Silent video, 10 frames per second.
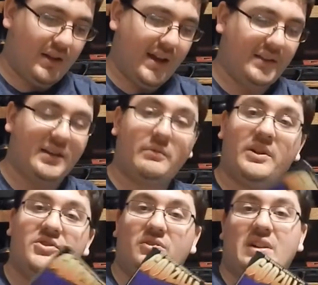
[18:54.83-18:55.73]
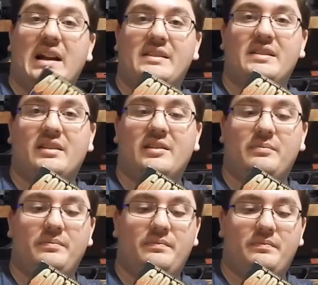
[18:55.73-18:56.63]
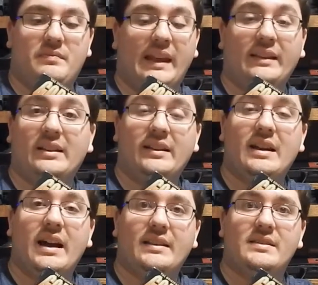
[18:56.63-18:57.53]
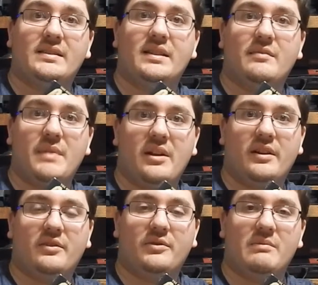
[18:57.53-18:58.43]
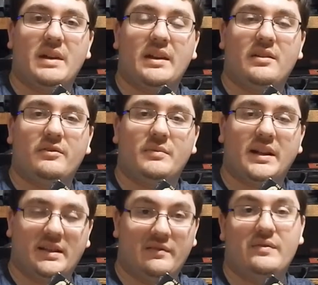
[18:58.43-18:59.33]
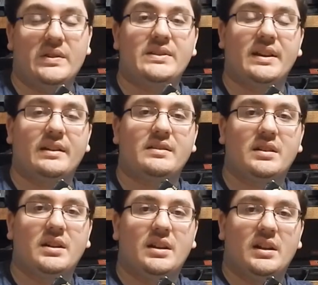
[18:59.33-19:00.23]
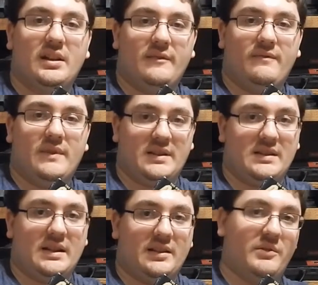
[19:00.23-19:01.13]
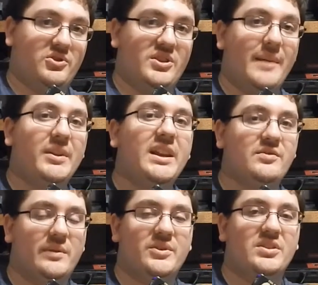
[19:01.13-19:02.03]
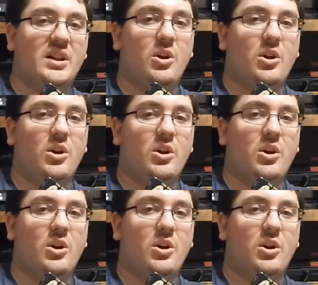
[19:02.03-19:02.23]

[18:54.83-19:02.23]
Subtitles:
And the original Godzilla. Technically not. This is the American remake from 1956. This is not the original Japanese one, which is a